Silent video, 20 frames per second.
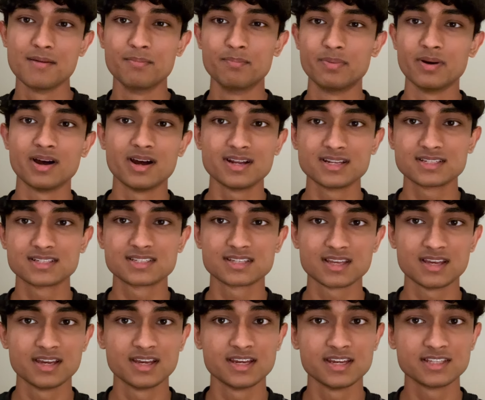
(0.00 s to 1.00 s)
But
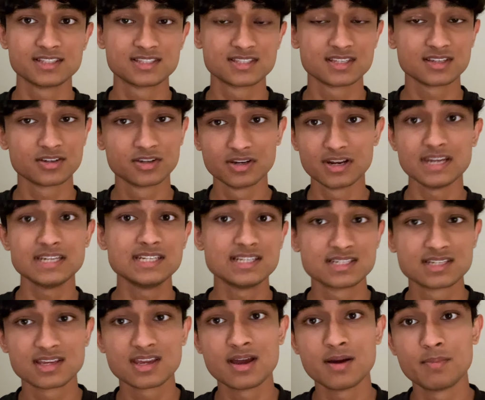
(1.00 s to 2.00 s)
it's a good idea
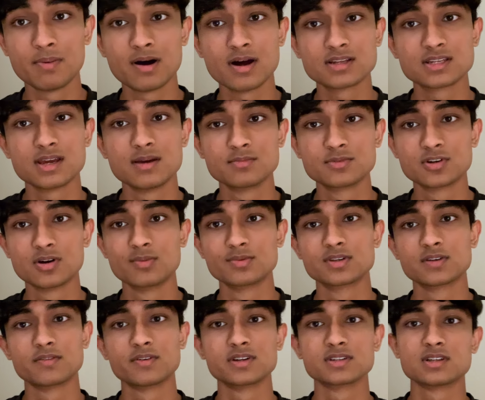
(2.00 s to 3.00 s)
to get a part-time job.
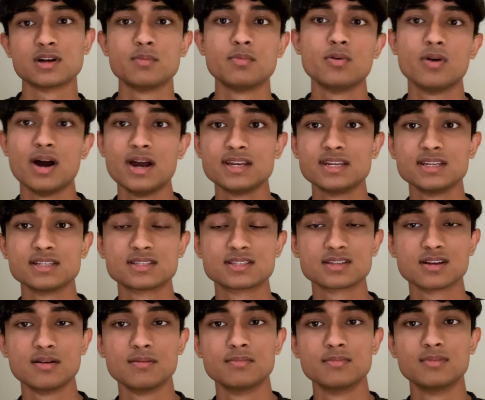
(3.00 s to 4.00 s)
So for example, I did
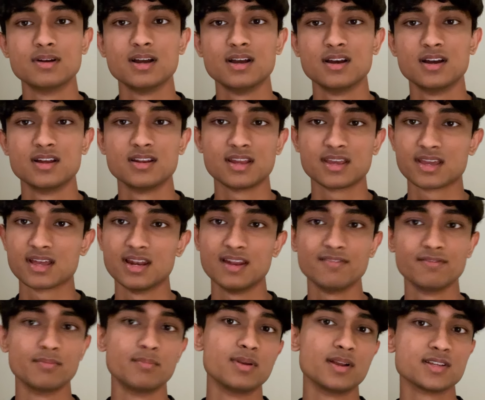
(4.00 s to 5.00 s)
some
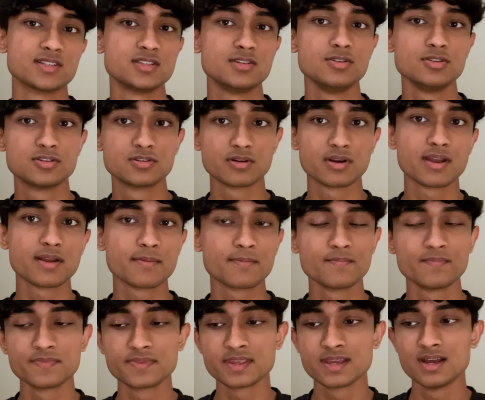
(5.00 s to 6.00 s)
11+ tutoring.